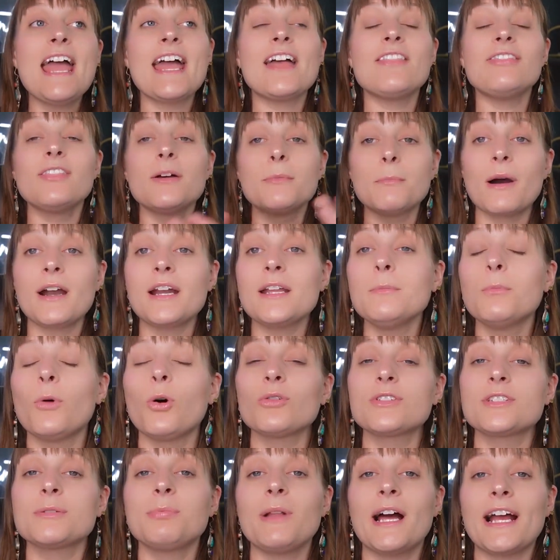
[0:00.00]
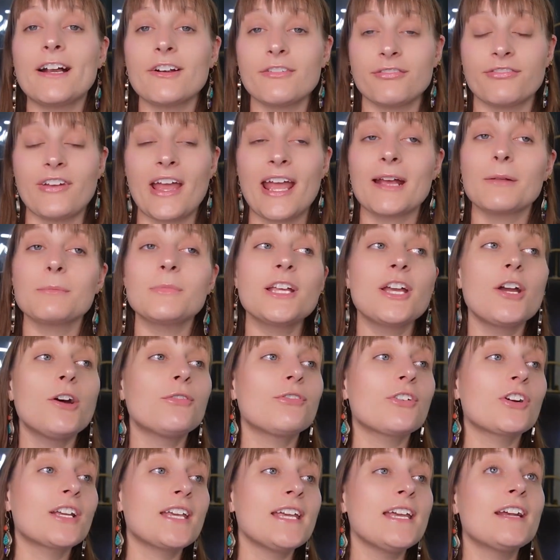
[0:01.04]
and the Money Multiplier family
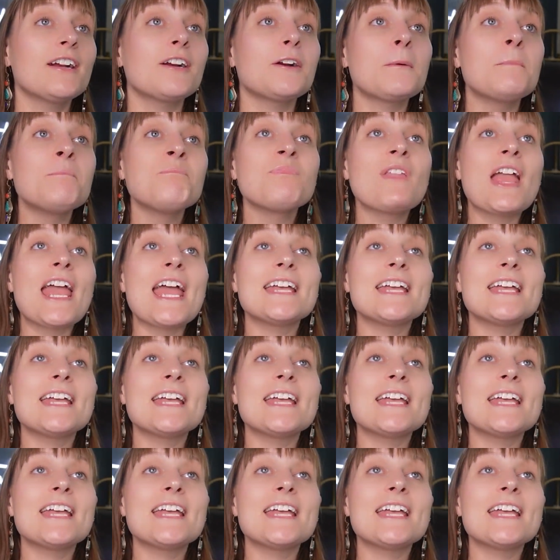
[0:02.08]
over here